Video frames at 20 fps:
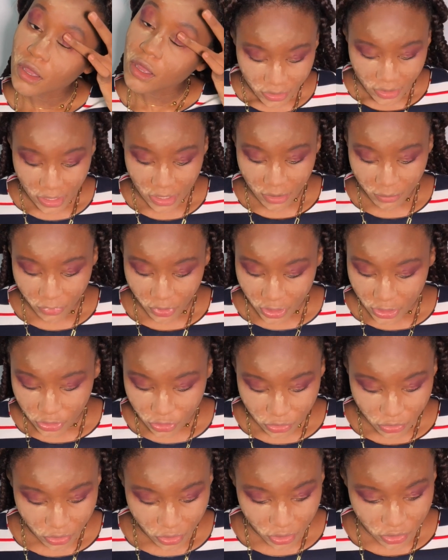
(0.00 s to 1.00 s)
Then I'm gonna
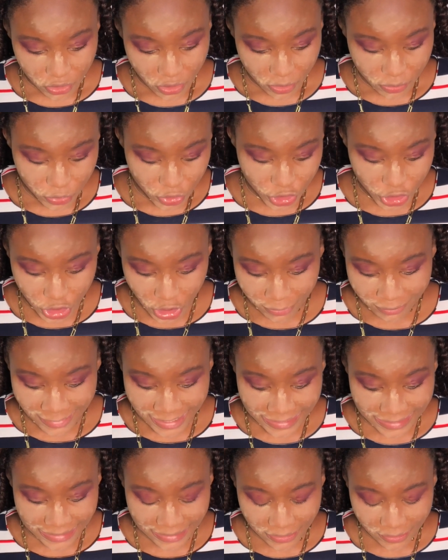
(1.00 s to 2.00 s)
take some
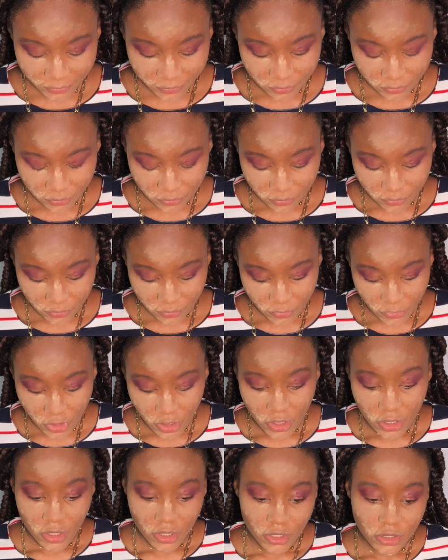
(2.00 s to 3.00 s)
shimmer
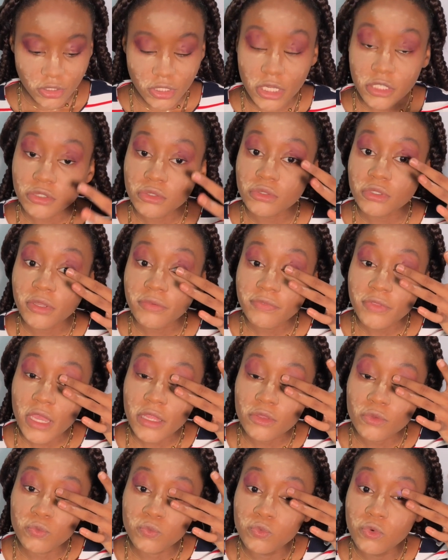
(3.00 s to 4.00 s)
just to give
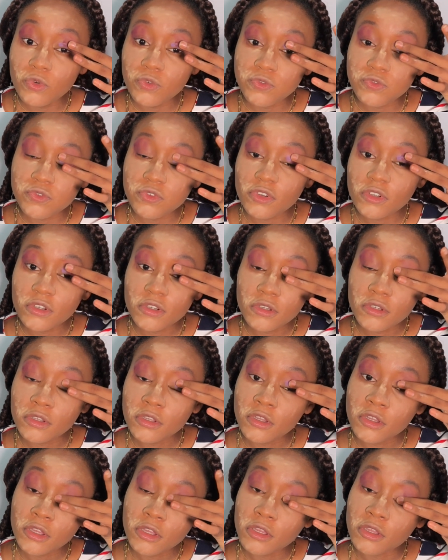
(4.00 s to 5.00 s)
that woof,
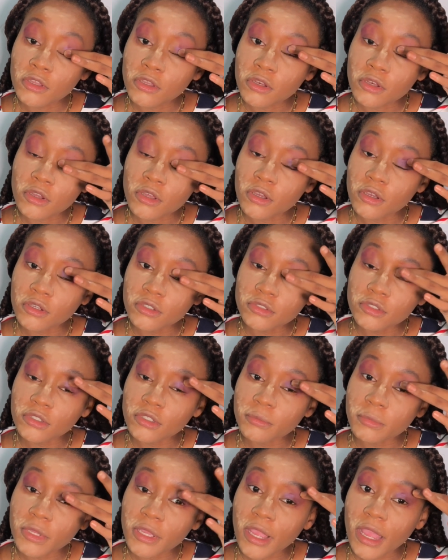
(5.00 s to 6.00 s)
you know, to the
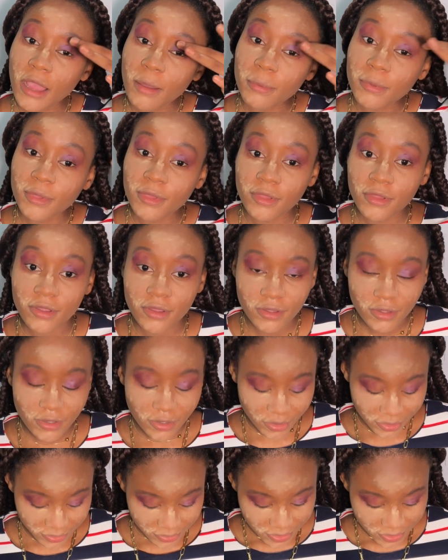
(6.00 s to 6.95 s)
makeup look.